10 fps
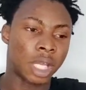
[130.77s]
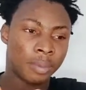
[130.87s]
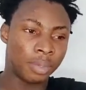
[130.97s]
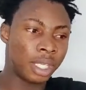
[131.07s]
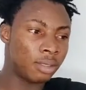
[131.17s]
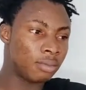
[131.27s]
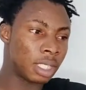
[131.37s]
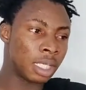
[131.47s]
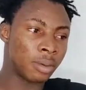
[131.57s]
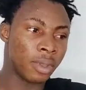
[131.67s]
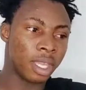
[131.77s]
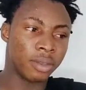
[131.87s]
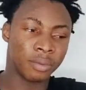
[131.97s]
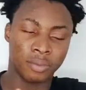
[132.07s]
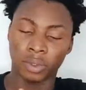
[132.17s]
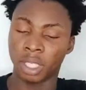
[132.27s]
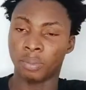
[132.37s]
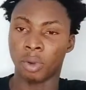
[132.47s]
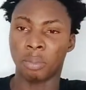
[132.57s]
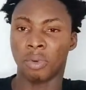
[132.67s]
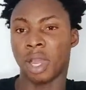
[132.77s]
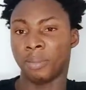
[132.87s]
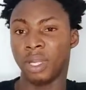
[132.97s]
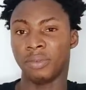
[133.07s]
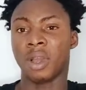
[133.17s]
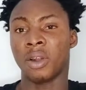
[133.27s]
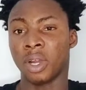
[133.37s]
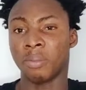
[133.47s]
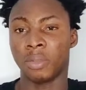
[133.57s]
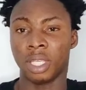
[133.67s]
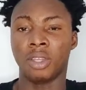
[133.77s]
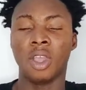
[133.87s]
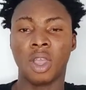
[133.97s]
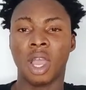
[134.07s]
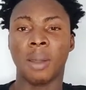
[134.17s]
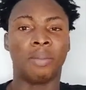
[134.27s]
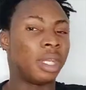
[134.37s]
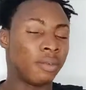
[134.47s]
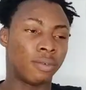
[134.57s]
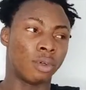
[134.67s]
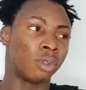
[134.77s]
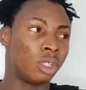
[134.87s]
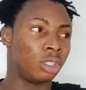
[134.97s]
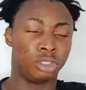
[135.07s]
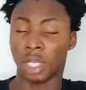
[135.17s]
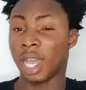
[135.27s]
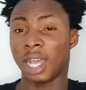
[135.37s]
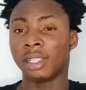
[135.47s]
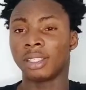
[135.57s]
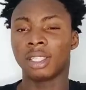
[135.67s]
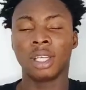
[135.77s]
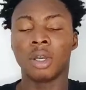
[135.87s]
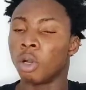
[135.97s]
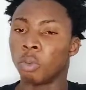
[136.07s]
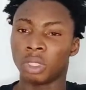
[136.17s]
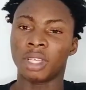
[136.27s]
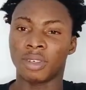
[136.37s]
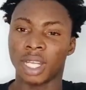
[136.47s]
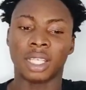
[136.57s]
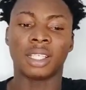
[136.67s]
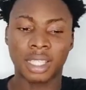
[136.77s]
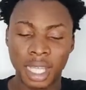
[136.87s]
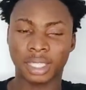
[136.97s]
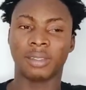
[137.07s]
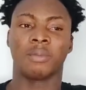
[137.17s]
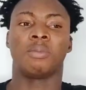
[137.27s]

I play for hip hop, or I play for R&B, I play for jazz, or whatever. Like that